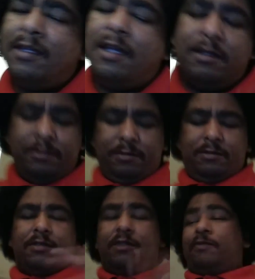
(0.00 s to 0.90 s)
Yeah.
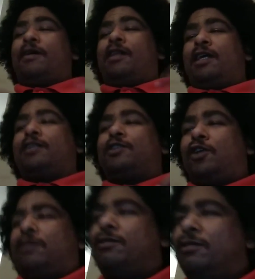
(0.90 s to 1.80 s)
Hope y'all like the
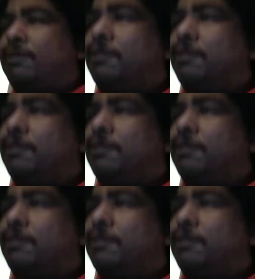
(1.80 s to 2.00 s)
shirt.